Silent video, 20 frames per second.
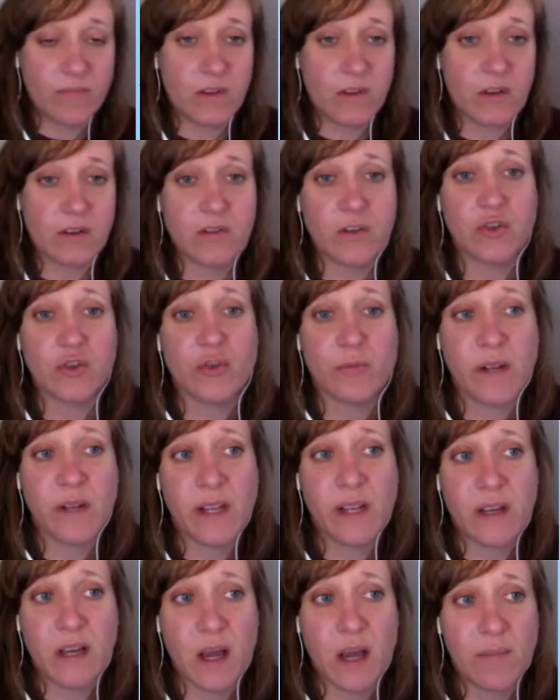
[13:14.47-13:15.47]
social
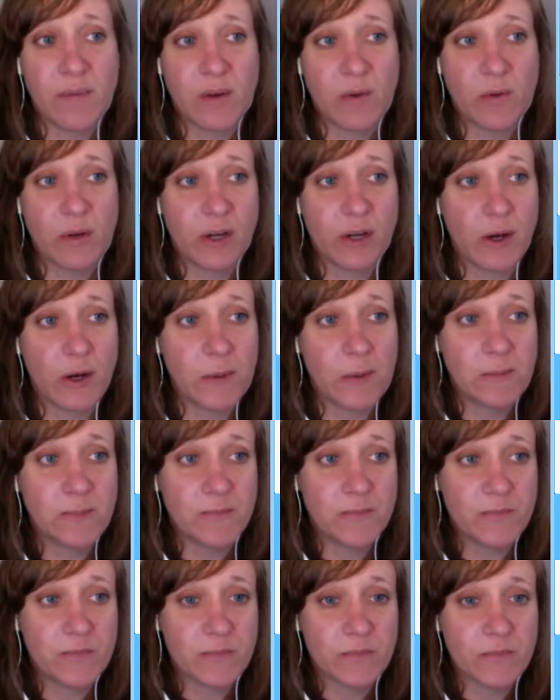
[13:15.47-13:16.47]
media copy would go.
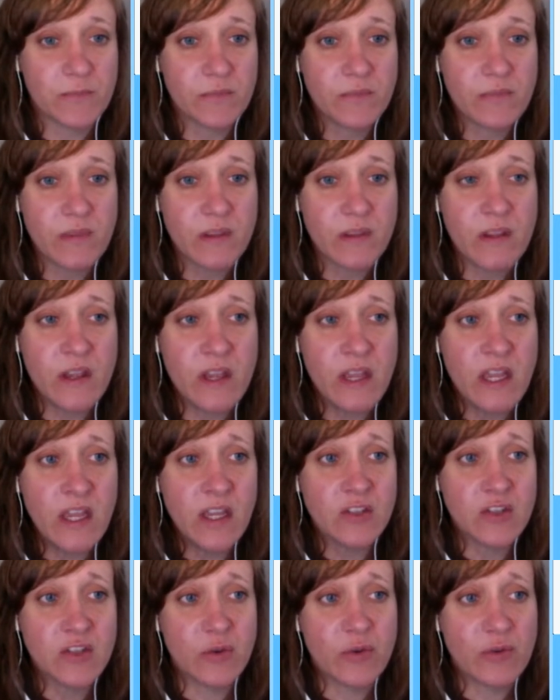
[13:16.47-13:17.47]

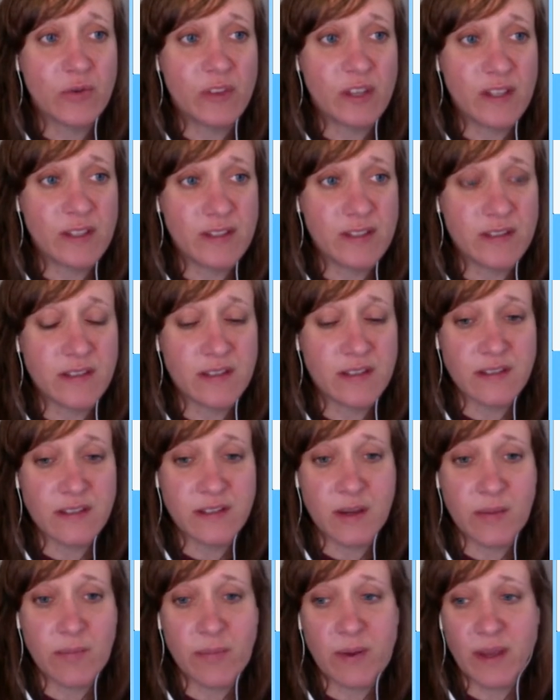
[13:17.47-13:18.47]
So this is a
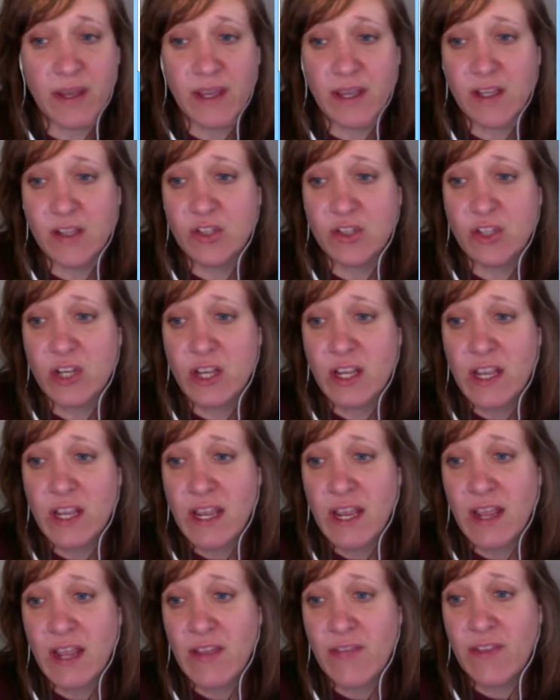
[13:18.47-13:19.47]
subpage,
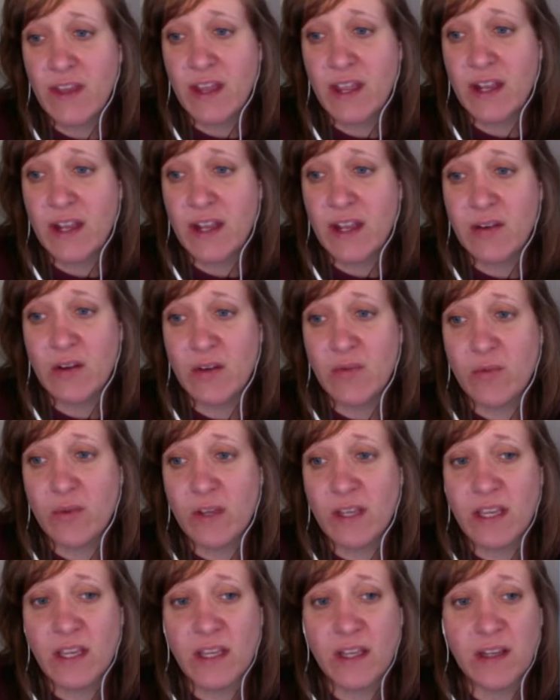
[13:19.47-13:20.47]
and then
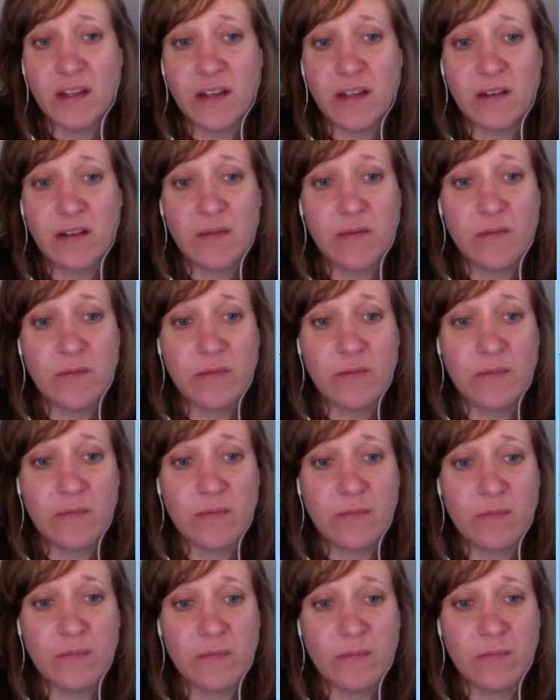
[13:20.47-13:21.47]
we can
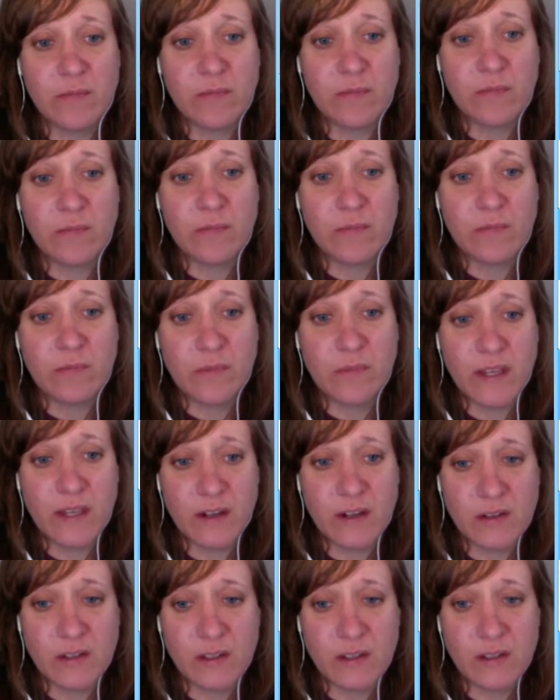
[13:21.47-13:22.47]

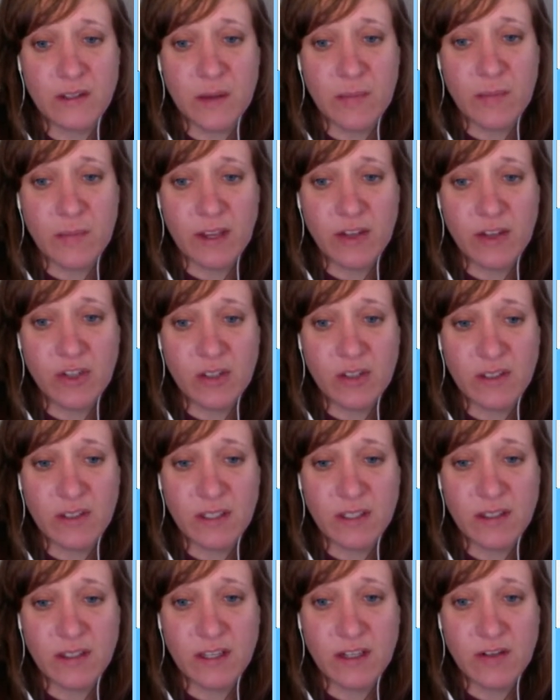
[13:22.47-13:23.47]
here's the subpages
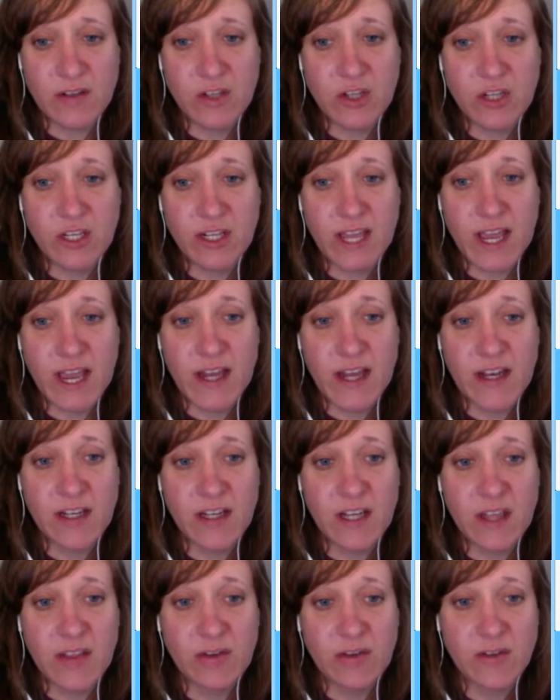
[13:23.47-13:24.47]
listed. You can add
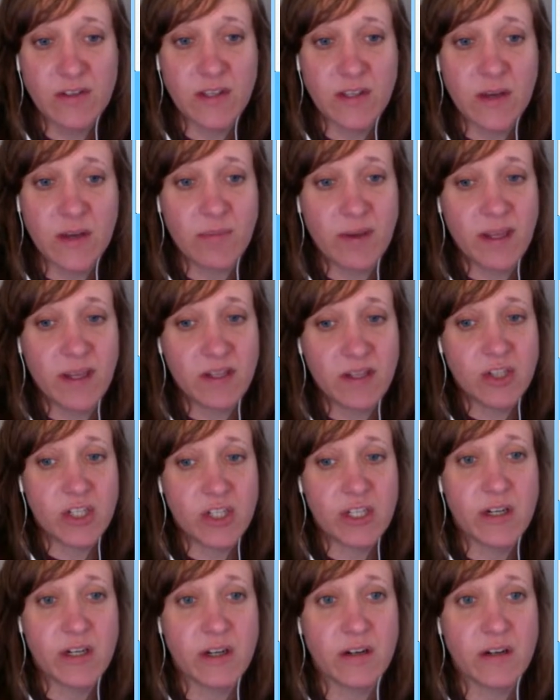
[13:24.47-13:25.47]
another
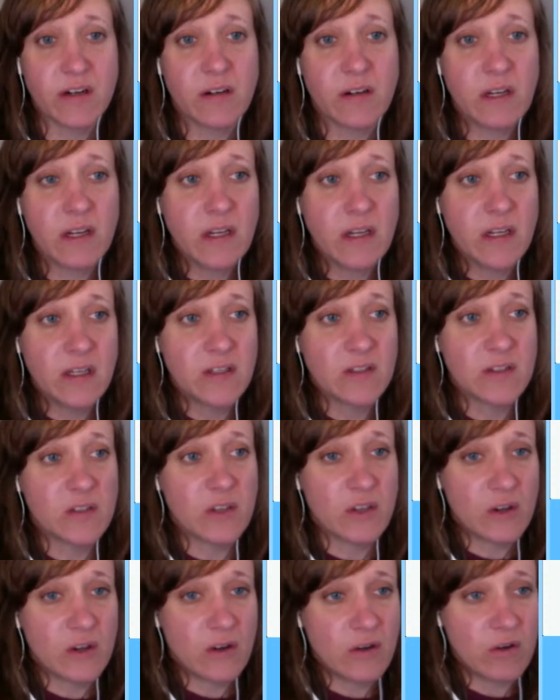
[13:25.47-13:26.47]
subpage here.
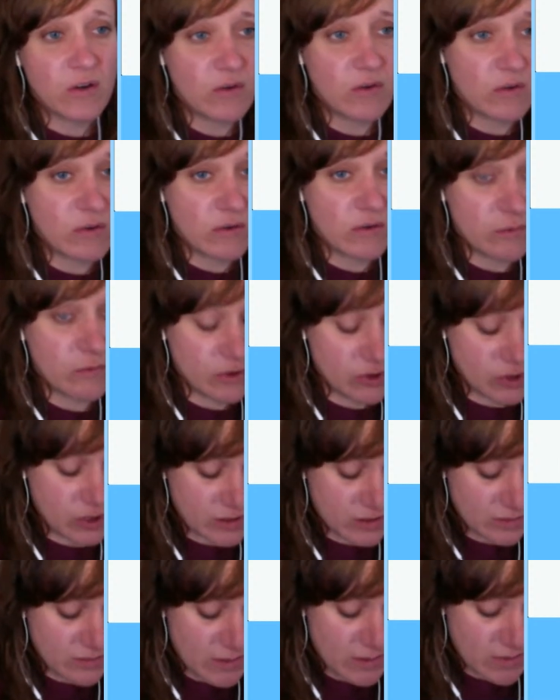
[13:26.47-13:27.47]
So we'll
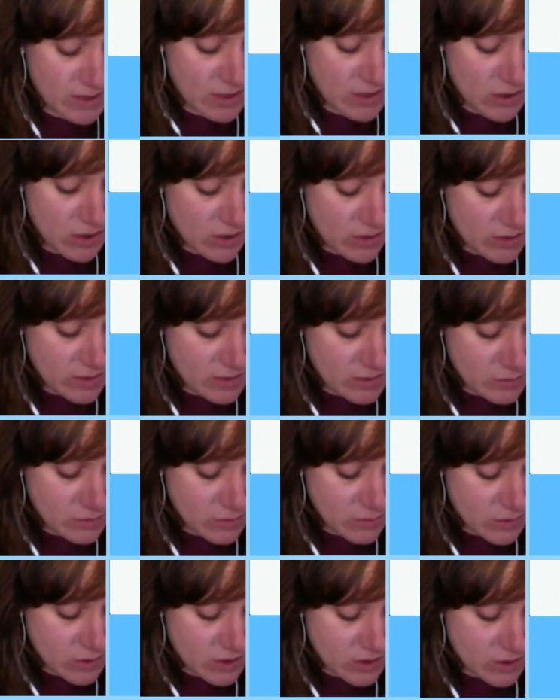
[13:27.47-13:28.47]
just maybe call this
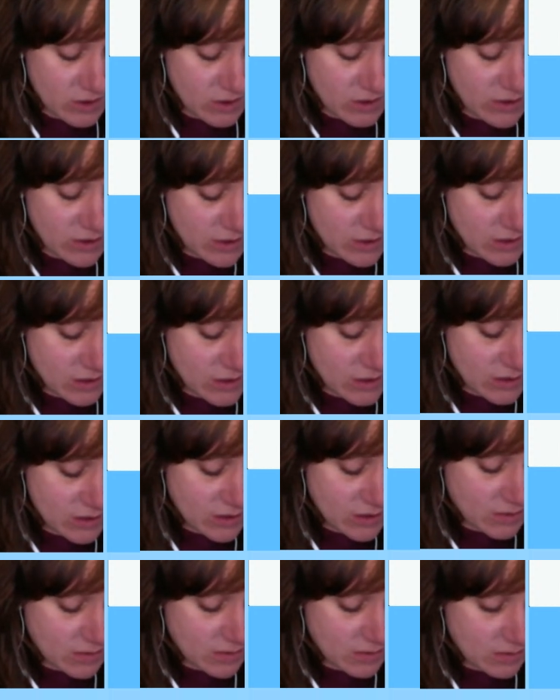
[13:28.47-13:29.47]
one
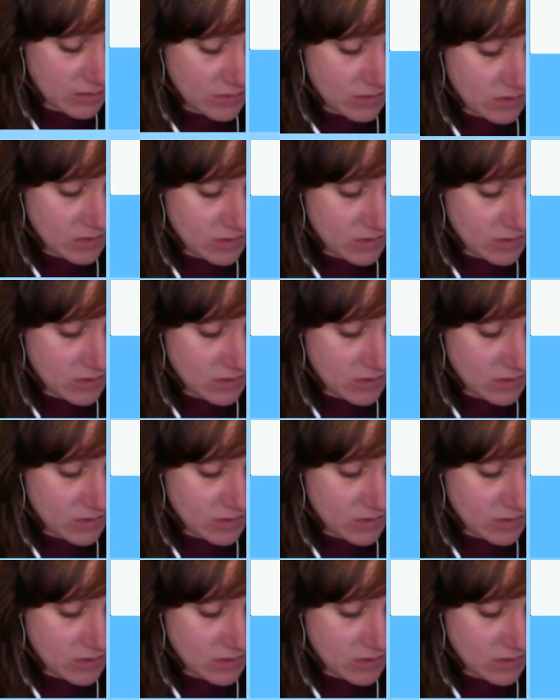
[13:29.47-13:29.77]
um,